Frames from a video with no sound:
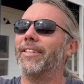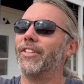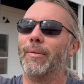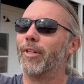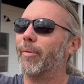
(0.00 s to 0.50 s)
it
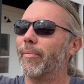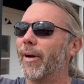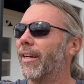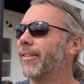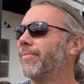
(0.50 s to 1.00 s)
seems to be
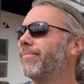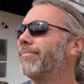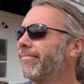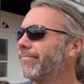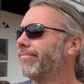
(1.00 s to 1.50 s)
my
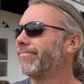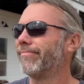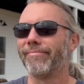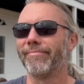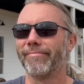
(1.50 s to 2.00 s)

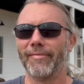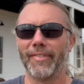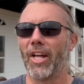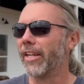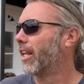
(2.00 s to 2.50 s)

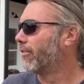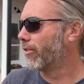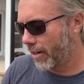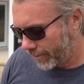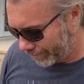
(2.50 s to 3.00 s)
lot in life
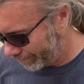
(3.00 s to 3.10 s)
right now.